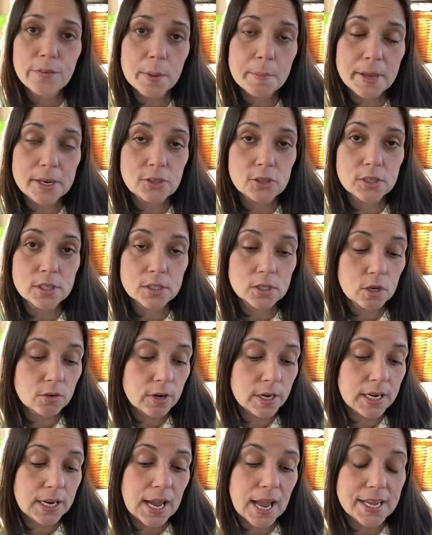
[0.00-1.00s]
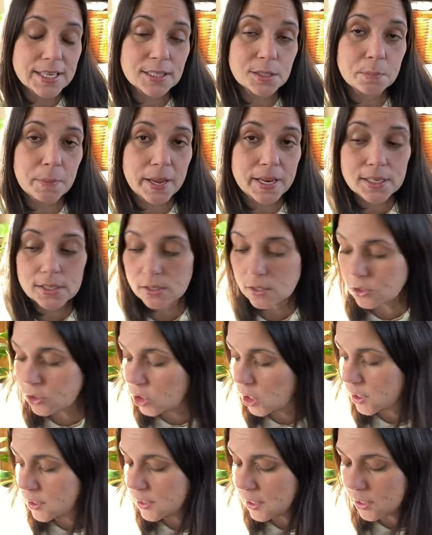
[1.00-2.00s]
I mentioned this already. I spent
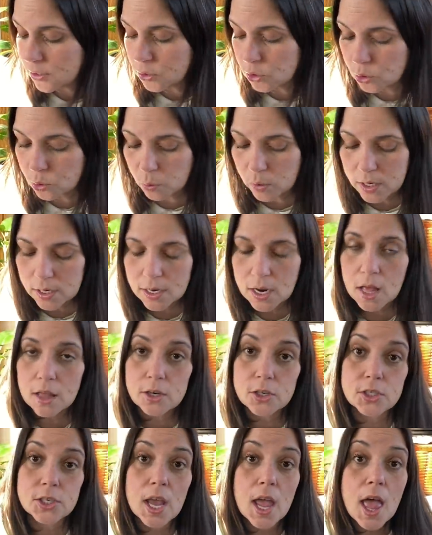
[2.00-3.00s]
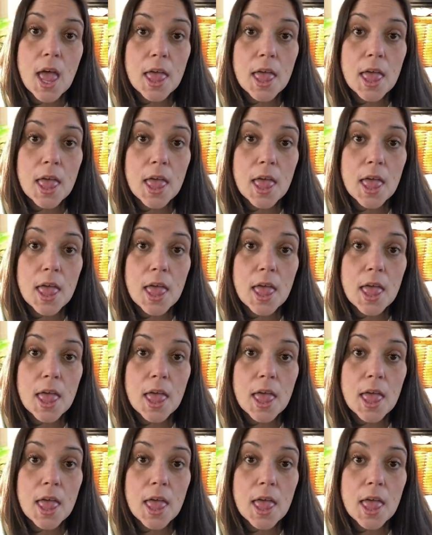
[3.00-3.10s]
just under $20.